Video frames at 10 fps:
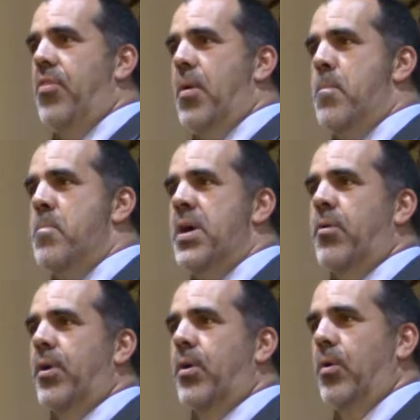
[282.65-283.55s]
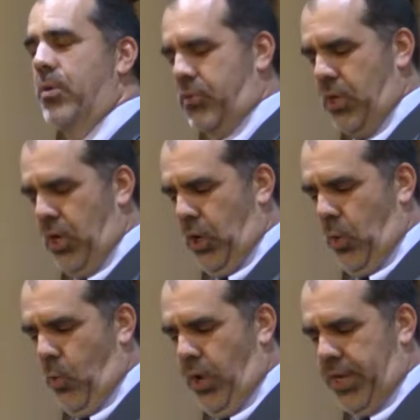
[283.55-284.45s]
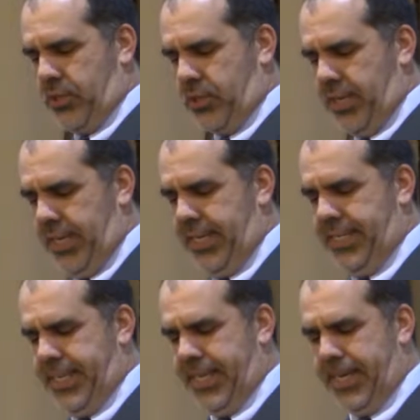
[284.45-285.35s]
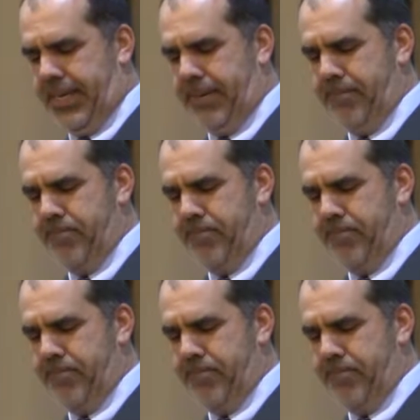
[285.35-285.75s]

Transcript: the miracles which he did.